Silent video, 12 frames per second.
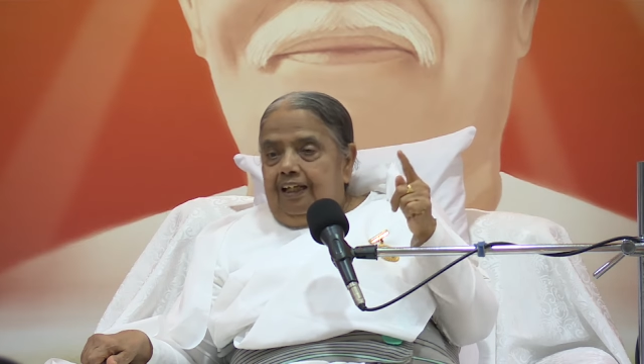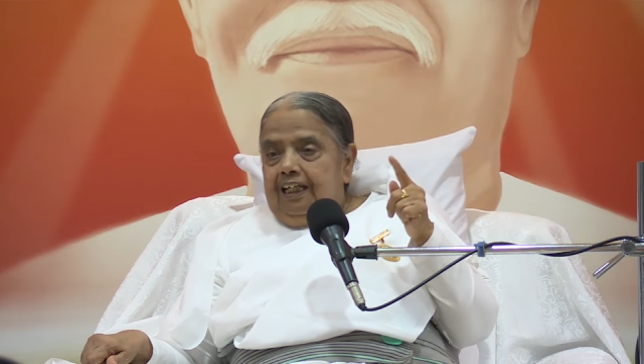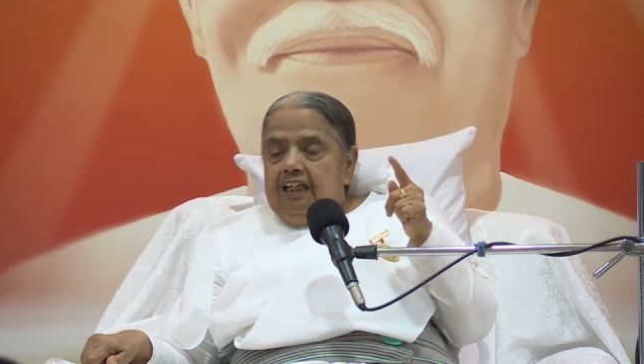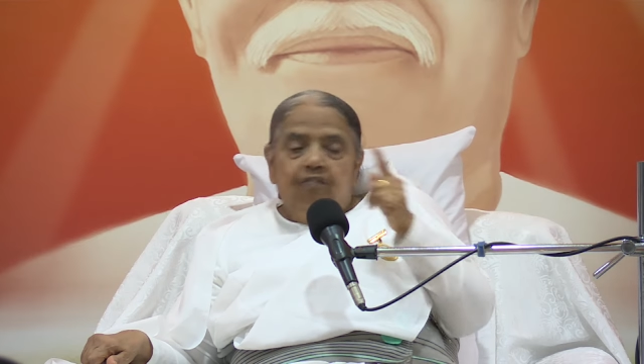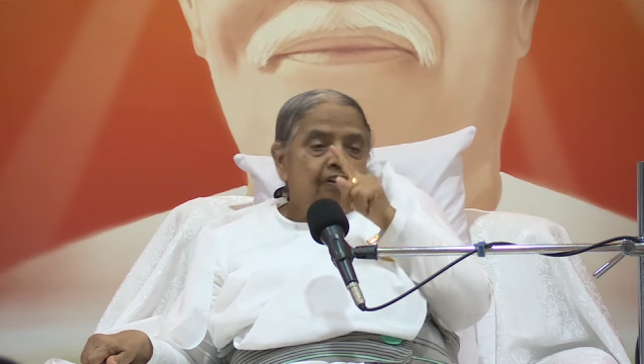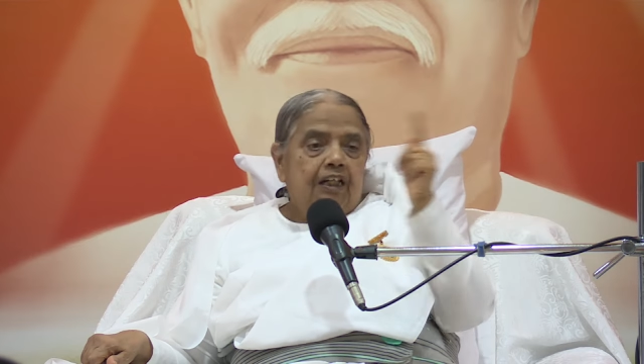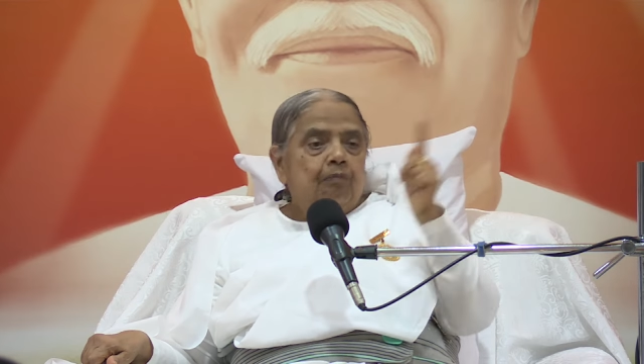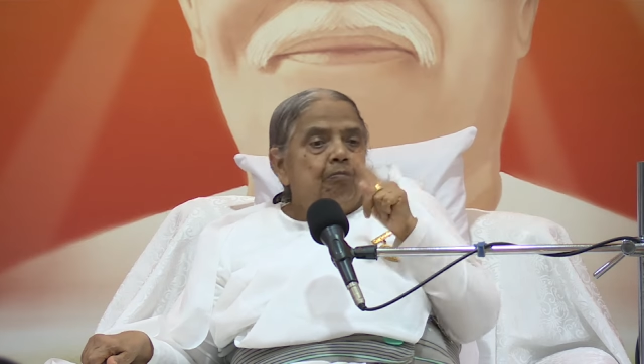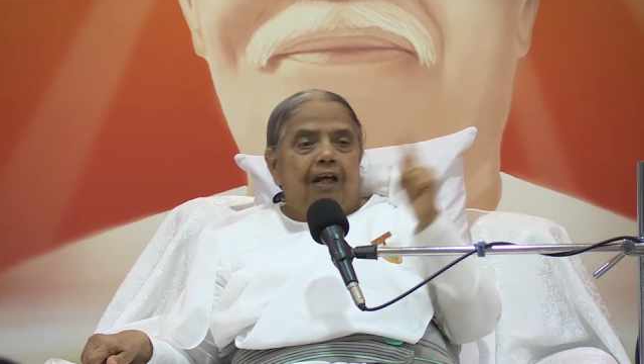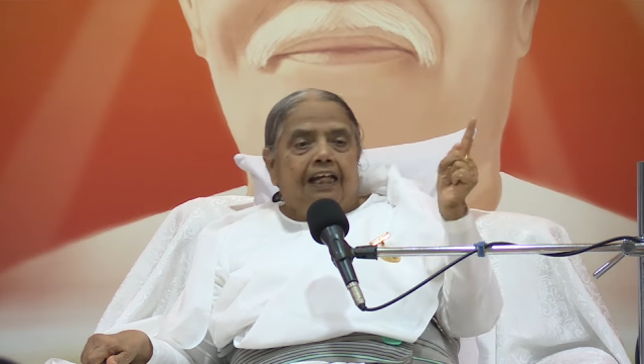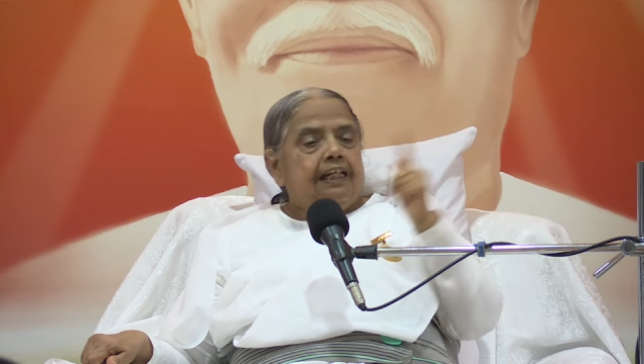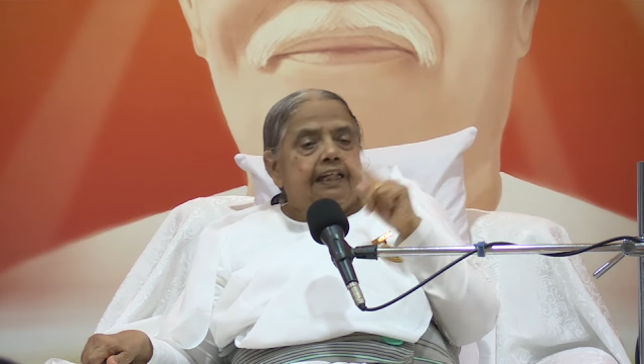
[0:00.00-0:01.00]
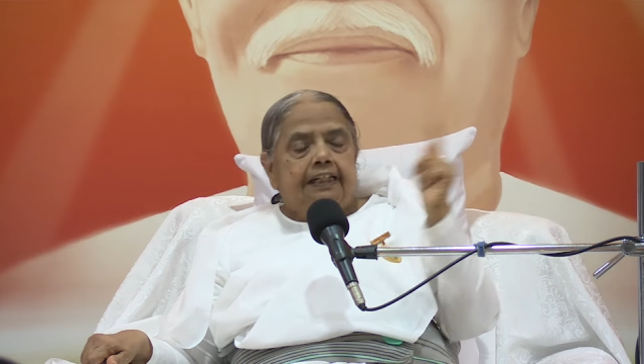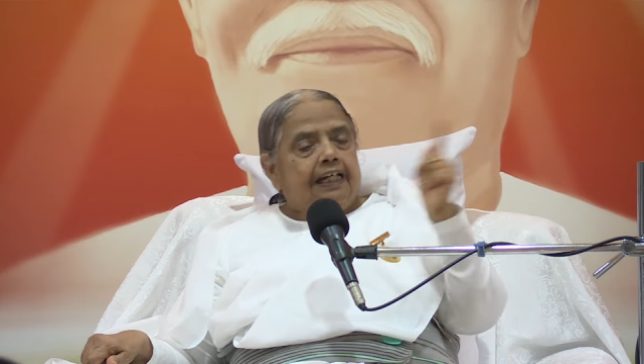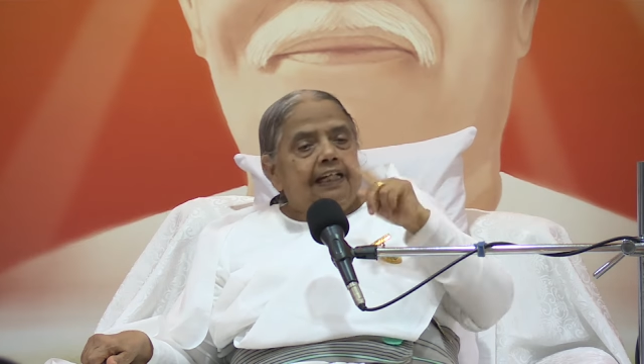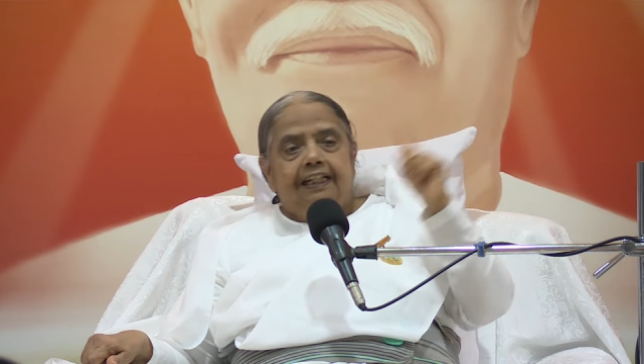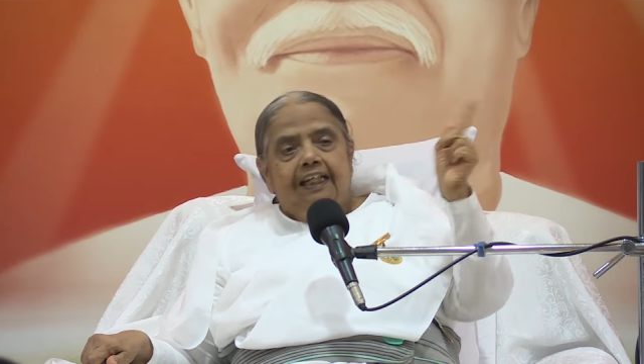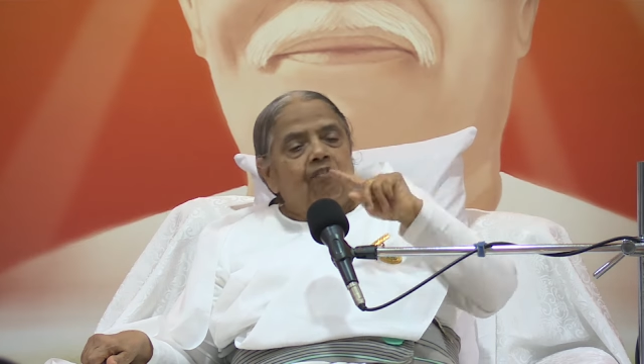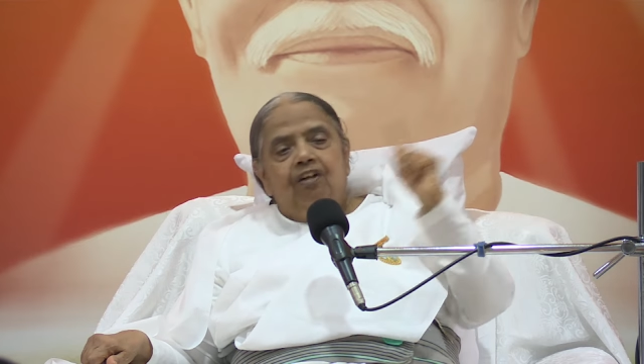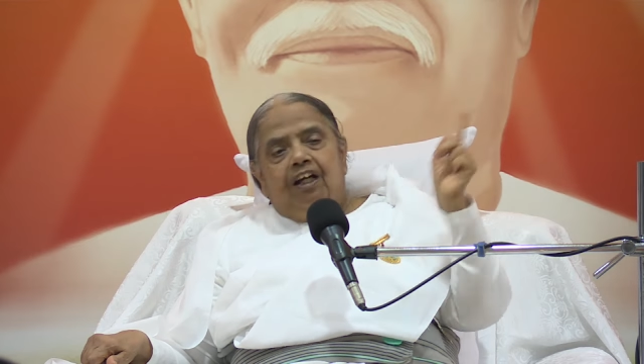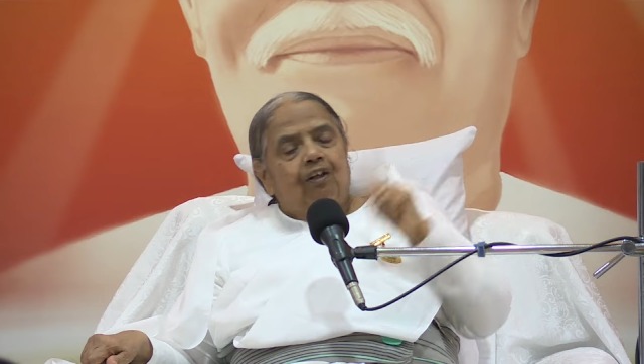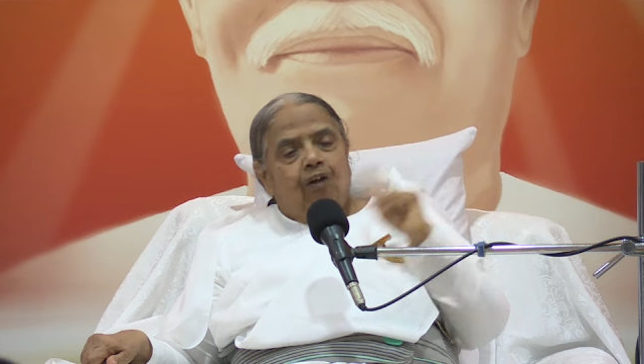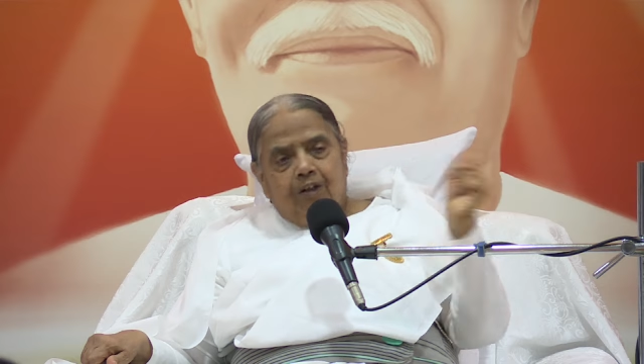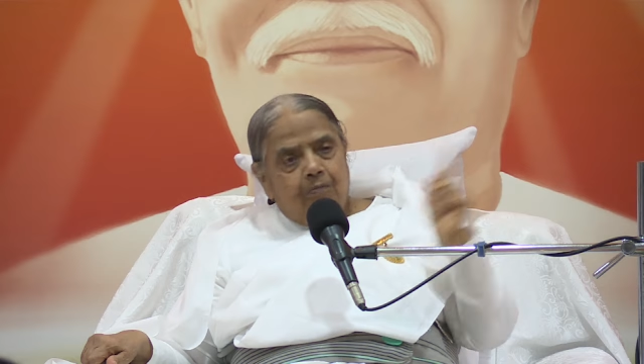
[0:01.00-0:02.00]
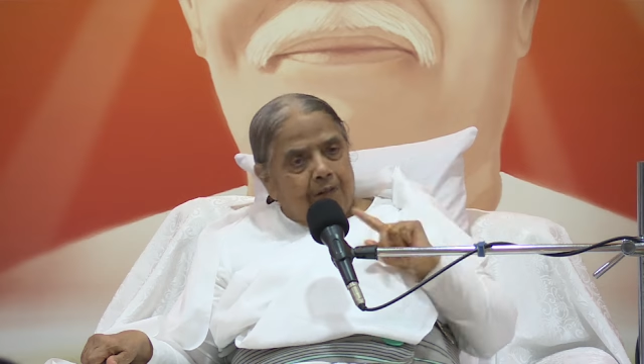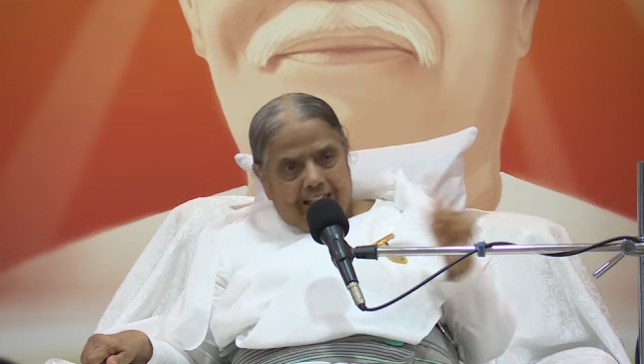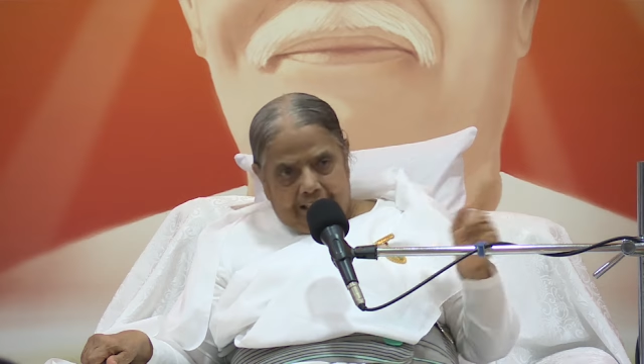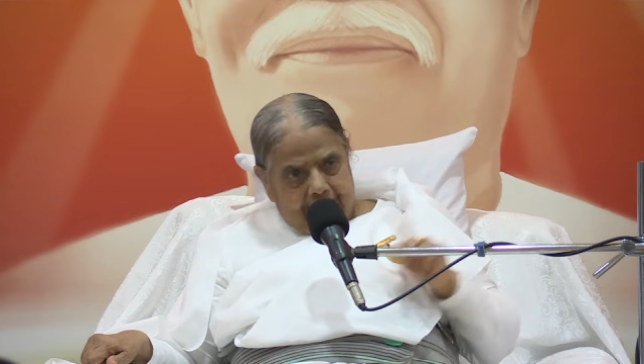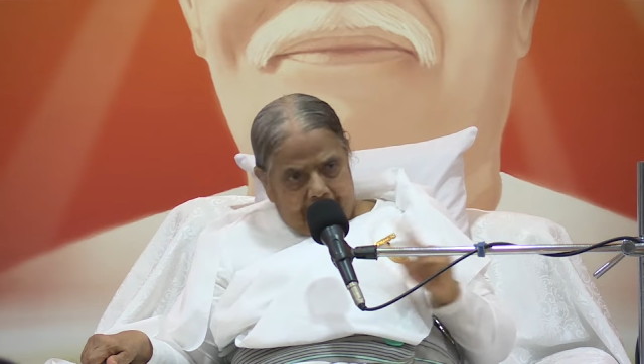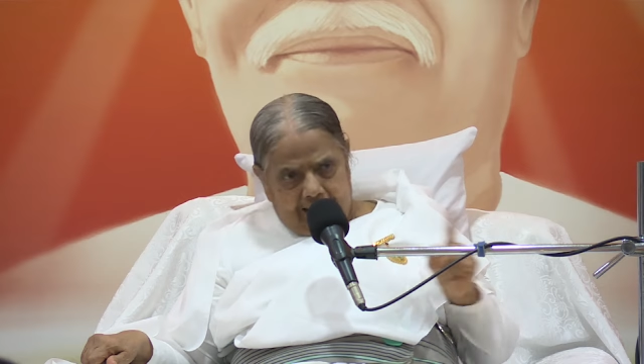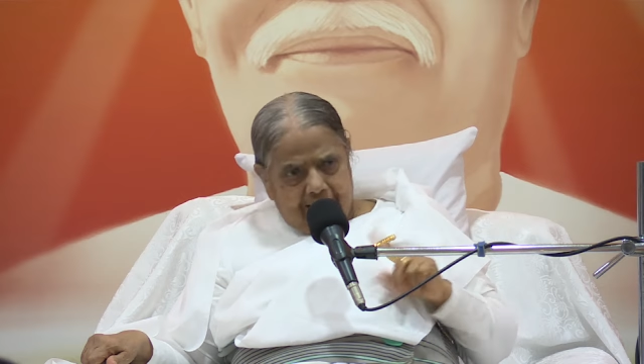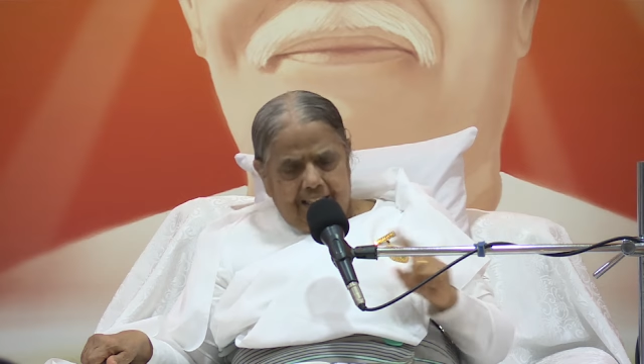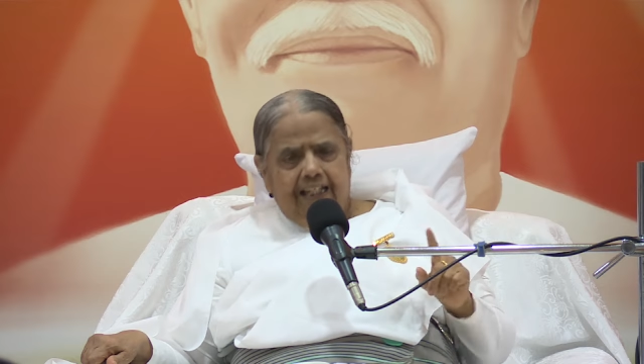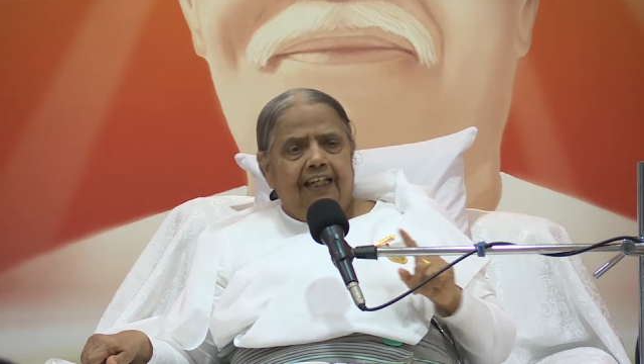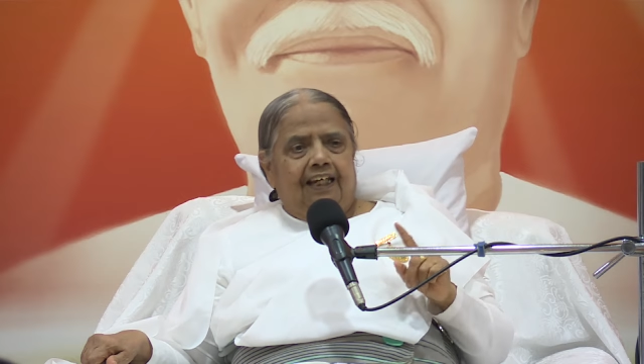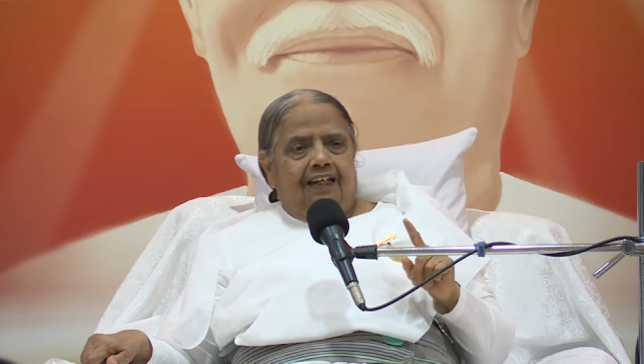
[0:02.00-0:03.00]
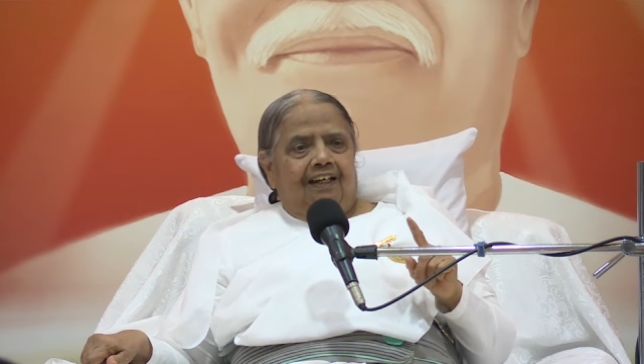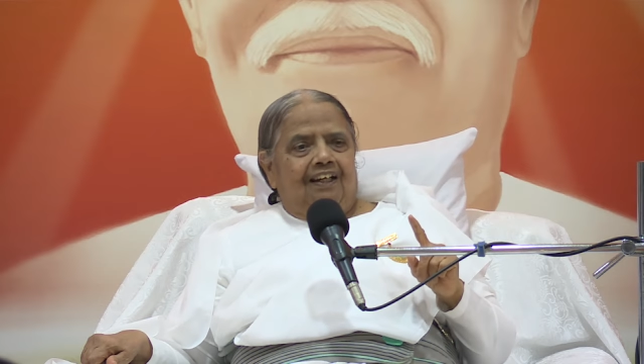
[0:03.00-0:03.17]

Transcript: Even meditating, we are not meditating.